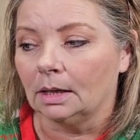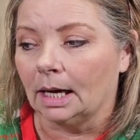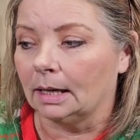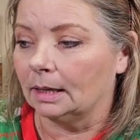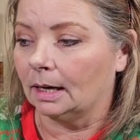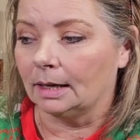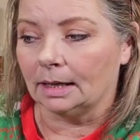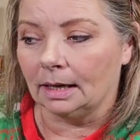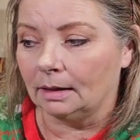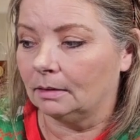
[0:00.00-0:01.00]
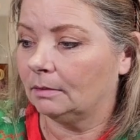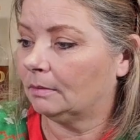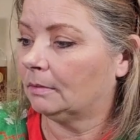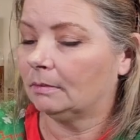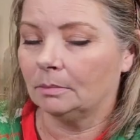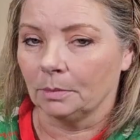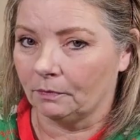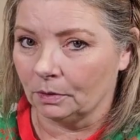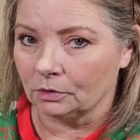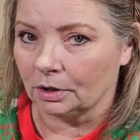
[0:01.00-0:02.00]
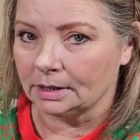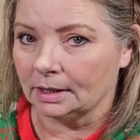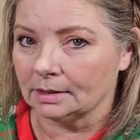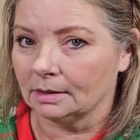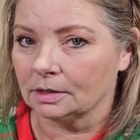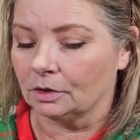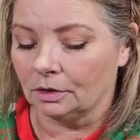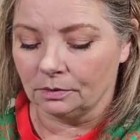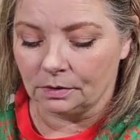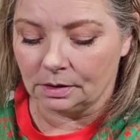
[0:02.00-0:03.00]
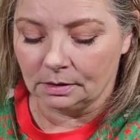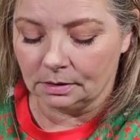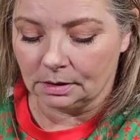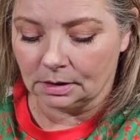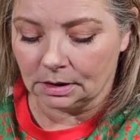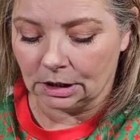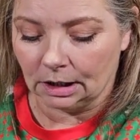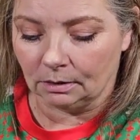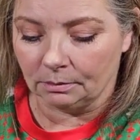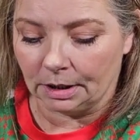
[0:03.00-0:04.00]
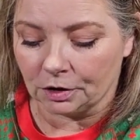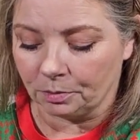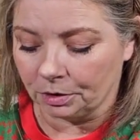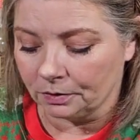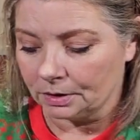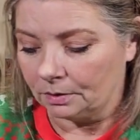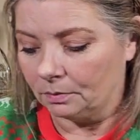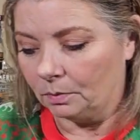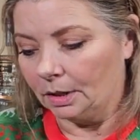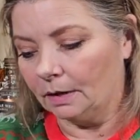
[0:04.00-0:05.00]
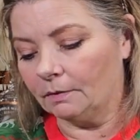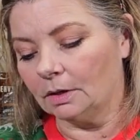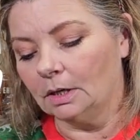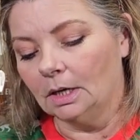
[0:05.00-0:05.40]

and again, Buffalo Trace doesn't disclose, mash bills and whatever.